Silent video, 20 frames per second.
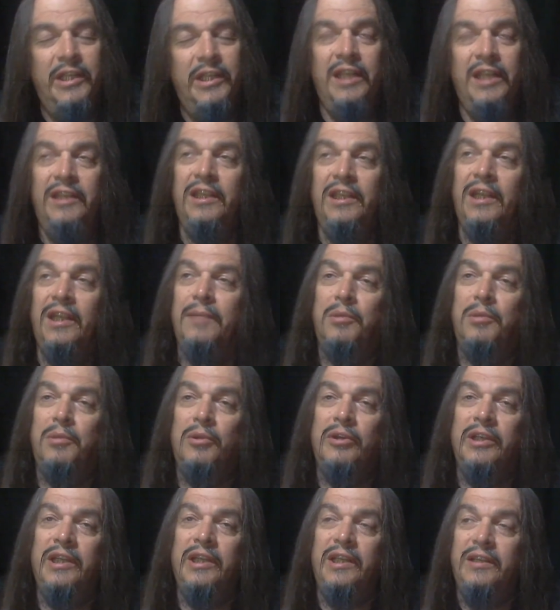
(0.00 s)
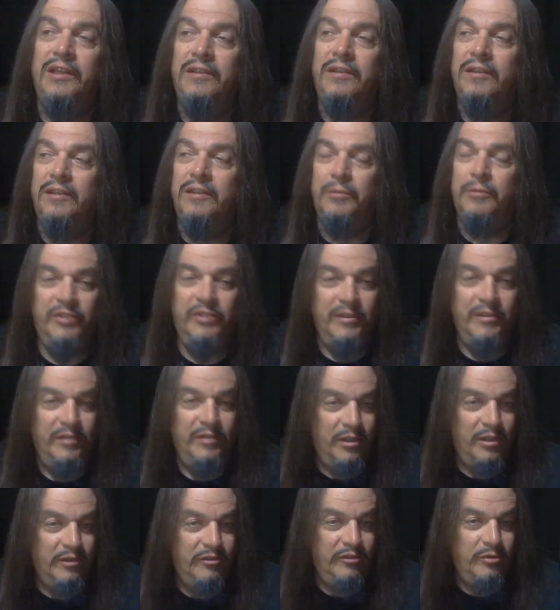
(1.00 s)
third employee that was given
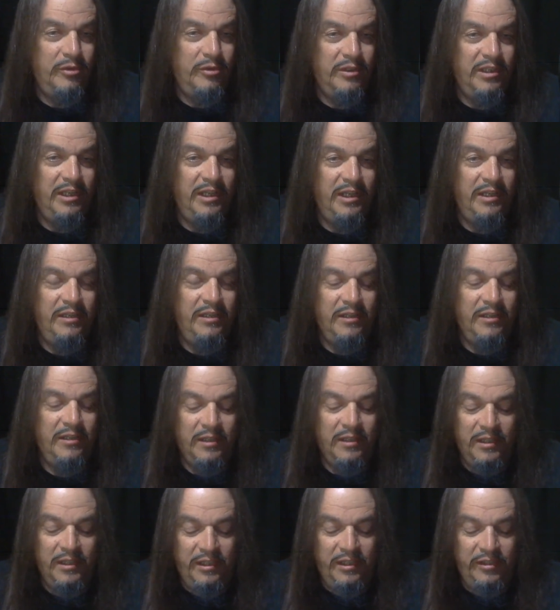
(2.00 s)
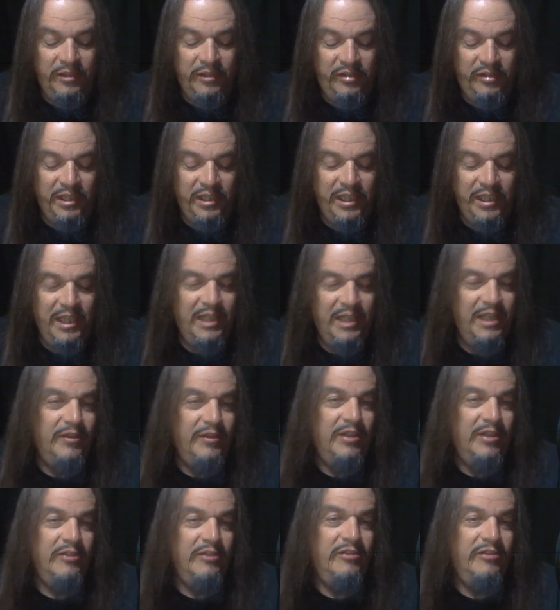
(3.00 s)
our tour guide, yes, had
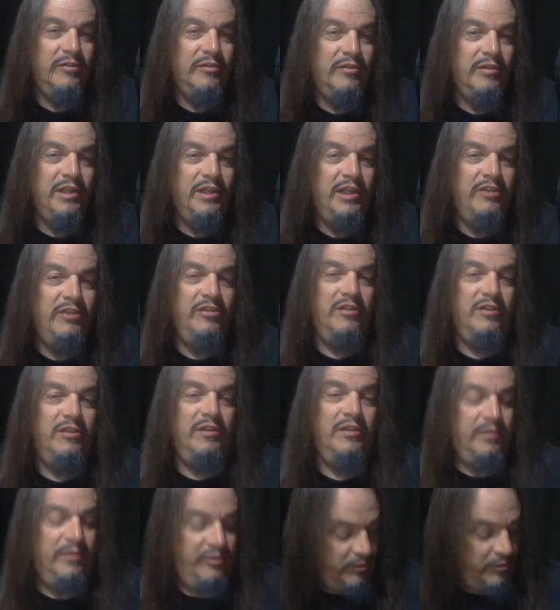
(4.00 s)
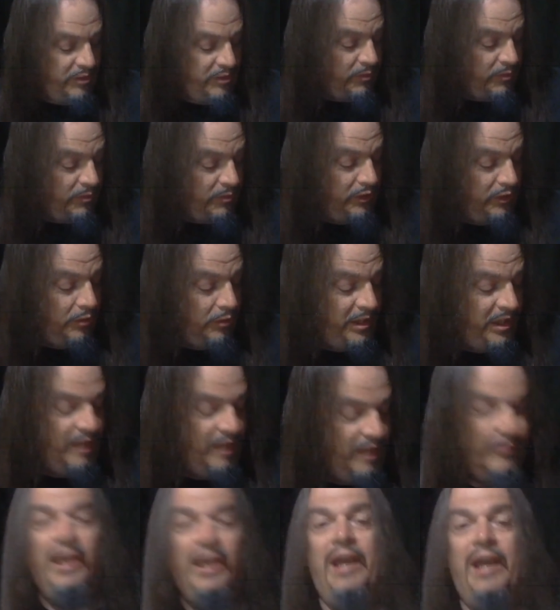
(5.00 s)
evidence of creation. And I said, okay, well, nobody
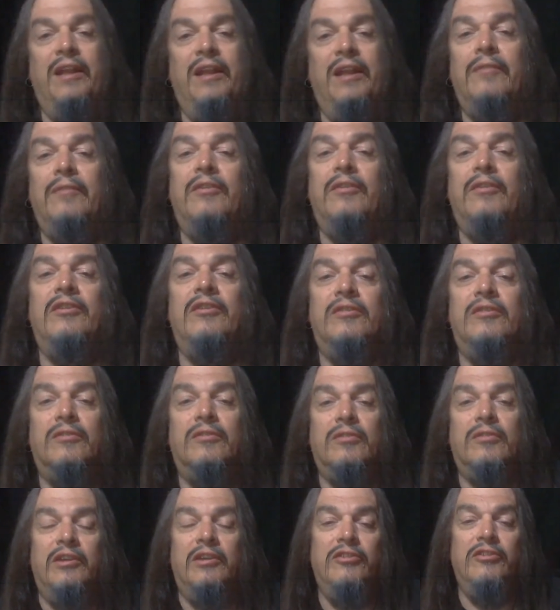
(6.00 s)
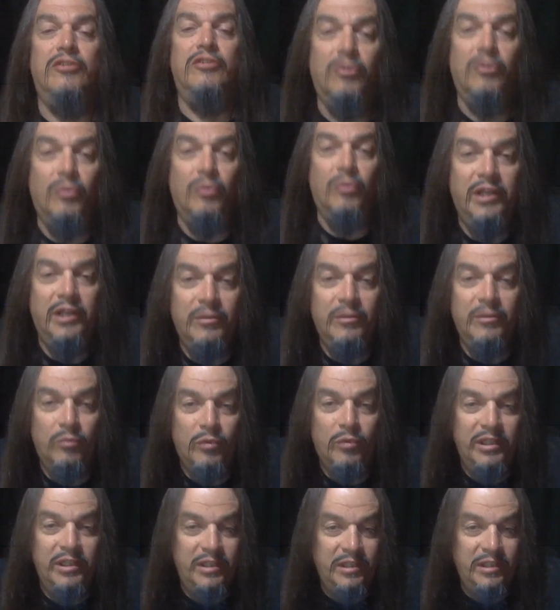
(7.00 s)
ever had evidence of creation. So
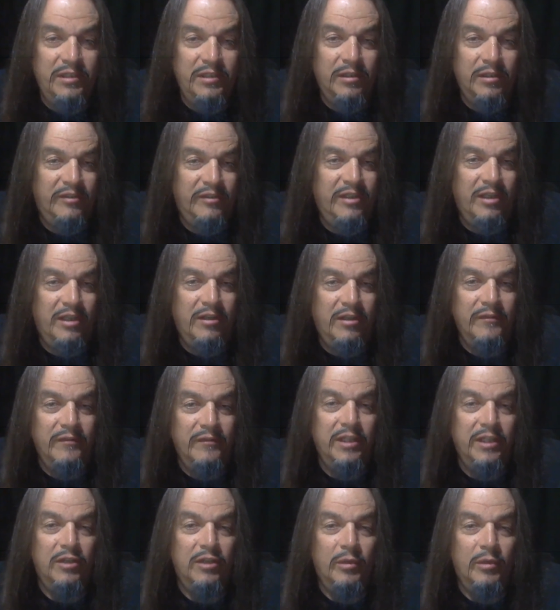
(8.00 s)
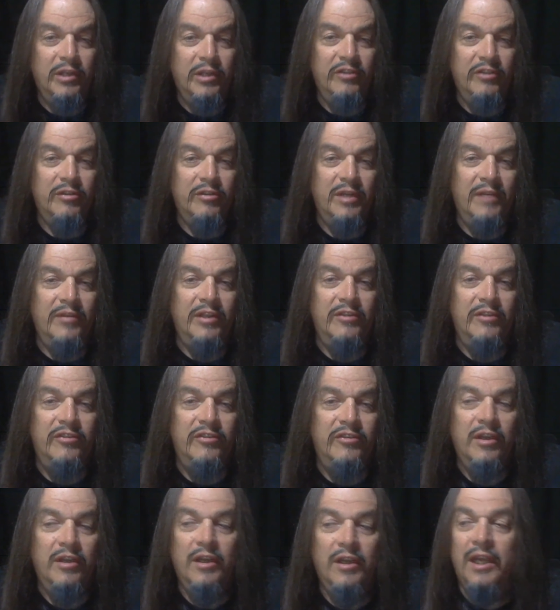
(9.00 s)
let's get it on video. What is your evidence?
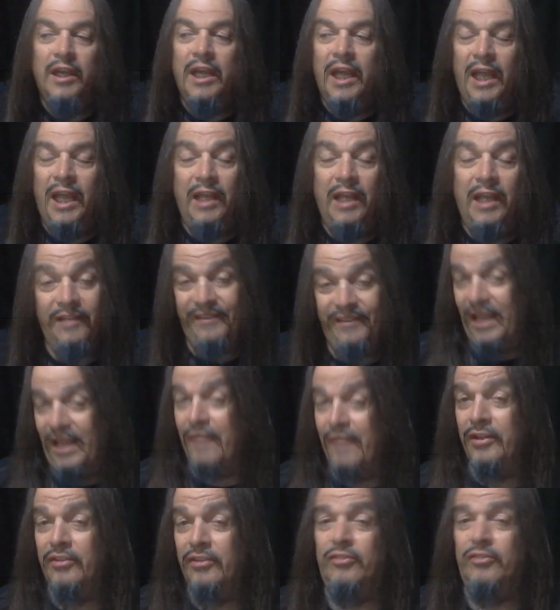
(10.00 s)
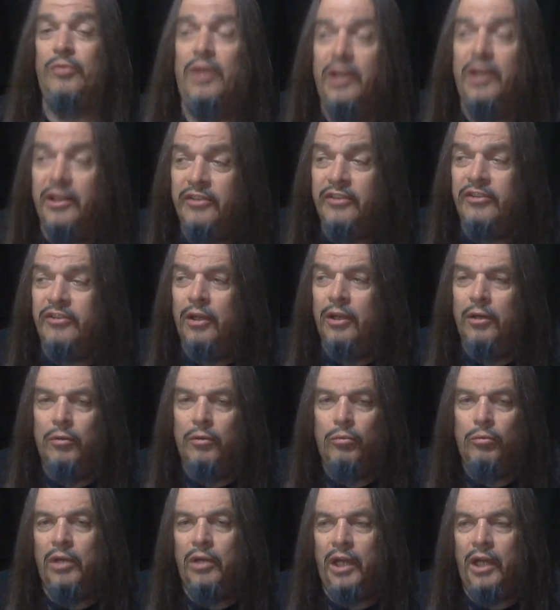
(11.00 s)
And his evidence was,
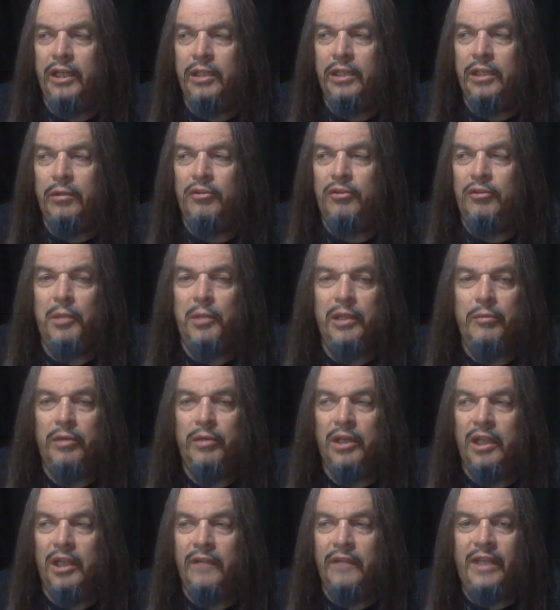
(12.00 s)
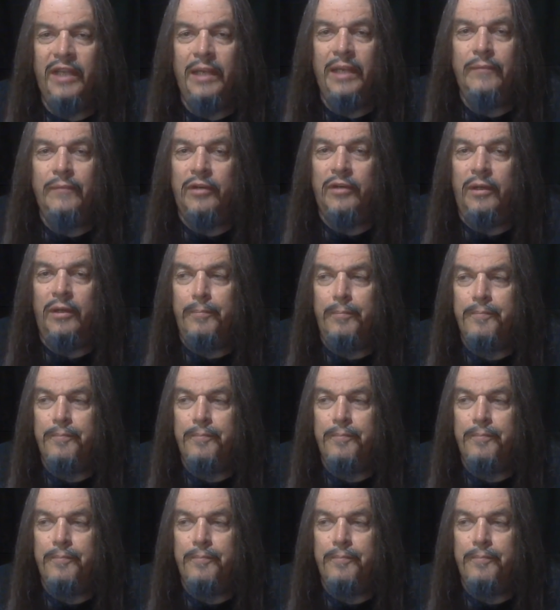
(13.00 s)
well, how do you explain where life came from?